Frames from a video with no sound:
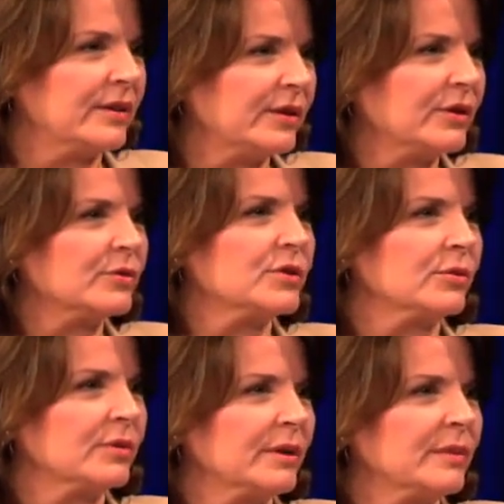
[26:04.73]

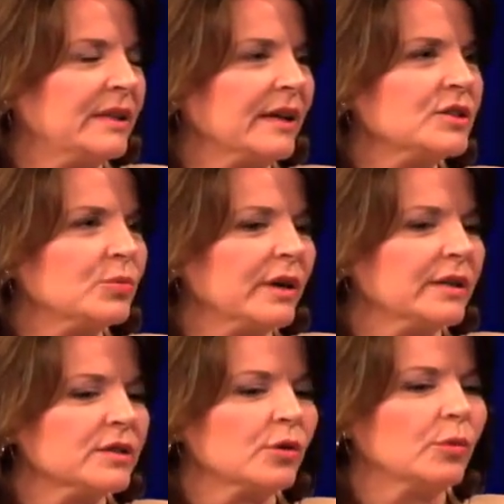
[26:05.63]
So I mean, that's why
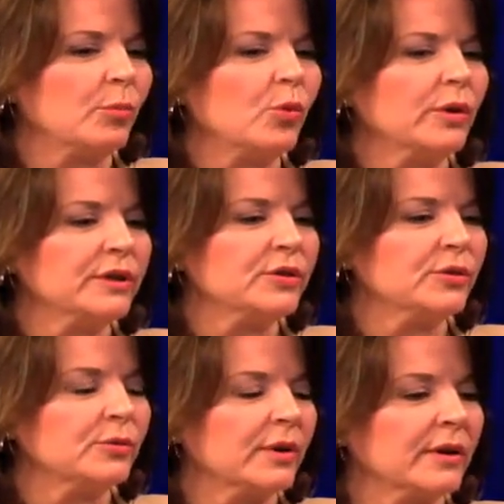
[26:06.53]
it's so important
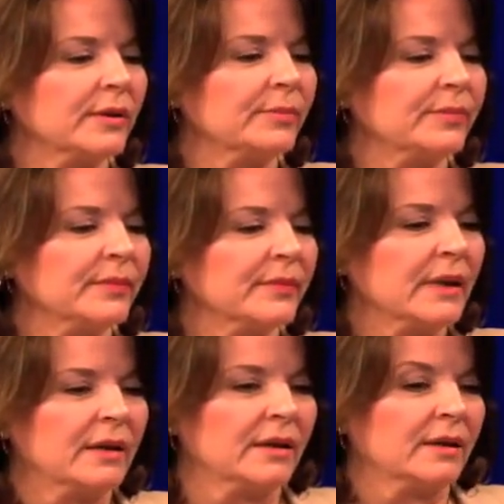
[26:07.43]
to
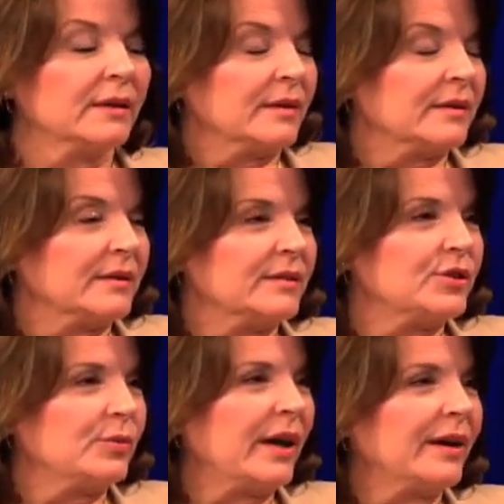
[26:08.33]

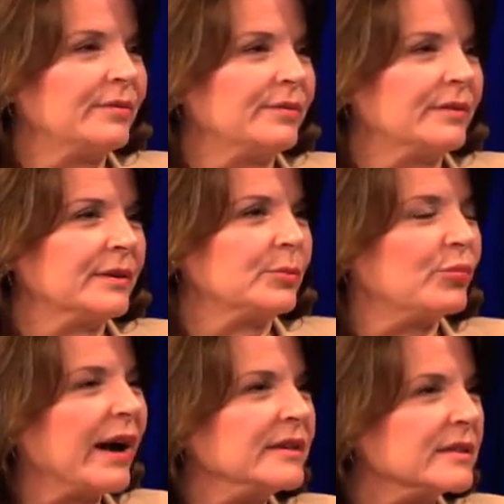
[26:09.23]
have
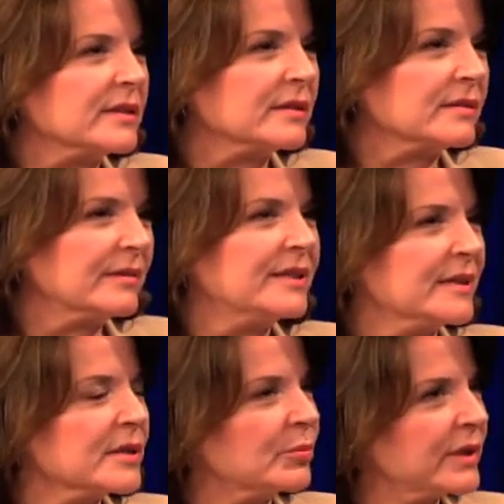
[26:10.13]
practices and
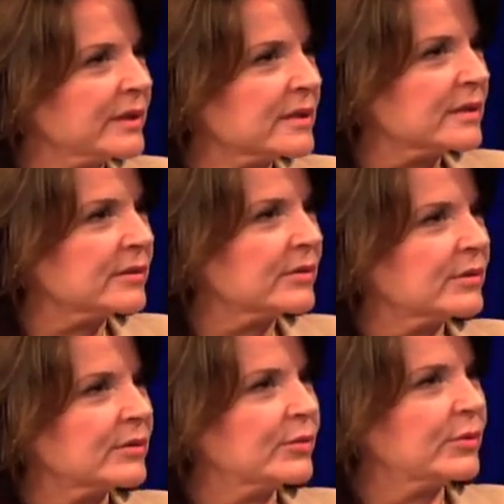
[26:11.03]
disciplines
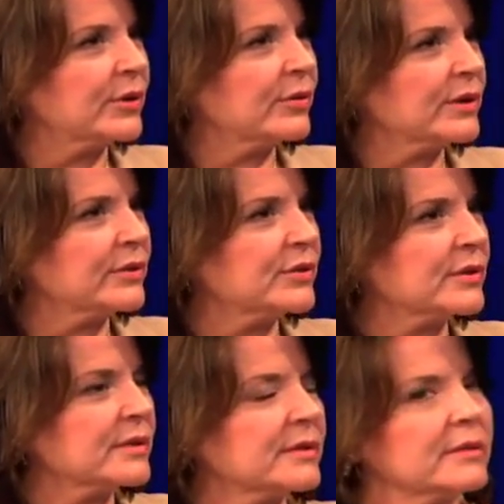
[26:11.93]
where you can
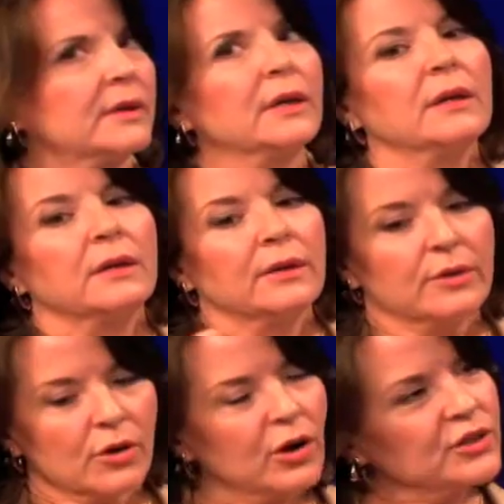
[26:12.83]
just
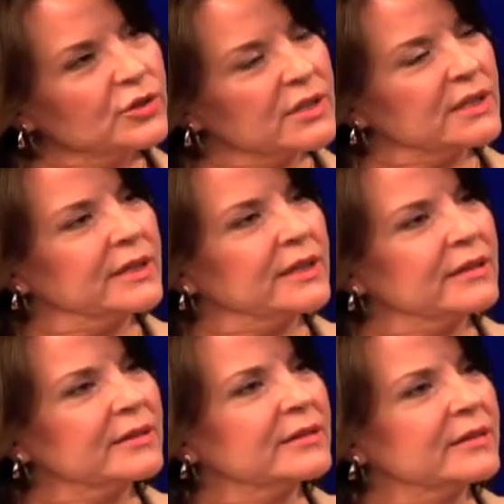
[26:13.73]
consciously
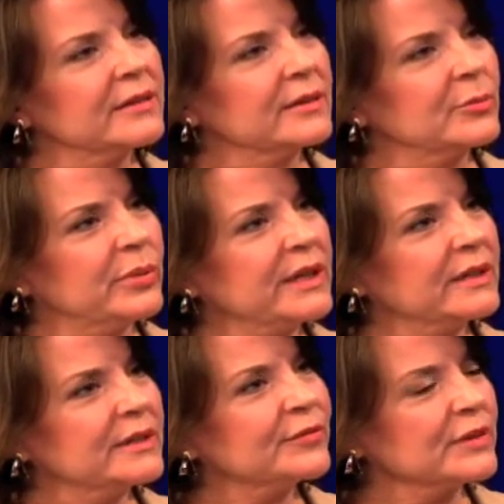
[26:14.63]
be in a
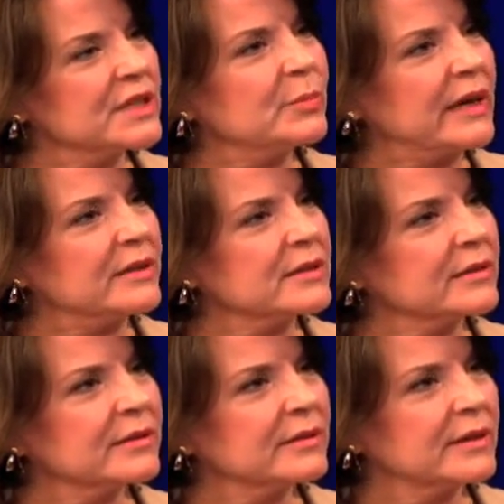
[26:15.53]
different space
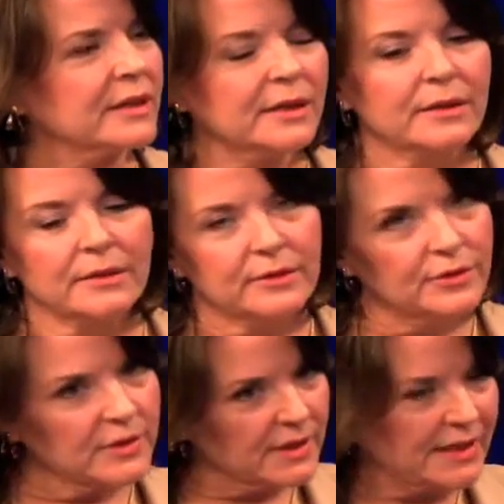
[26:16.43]
and
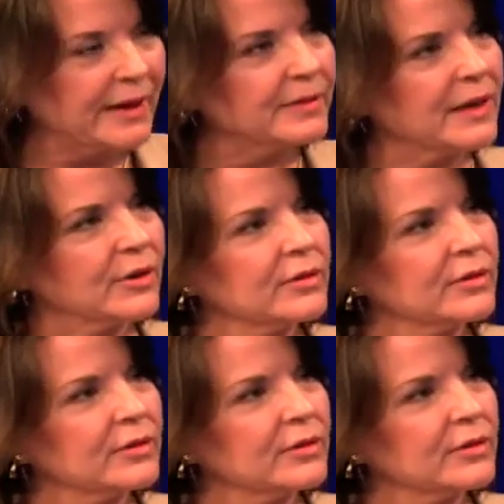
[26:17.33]
just get there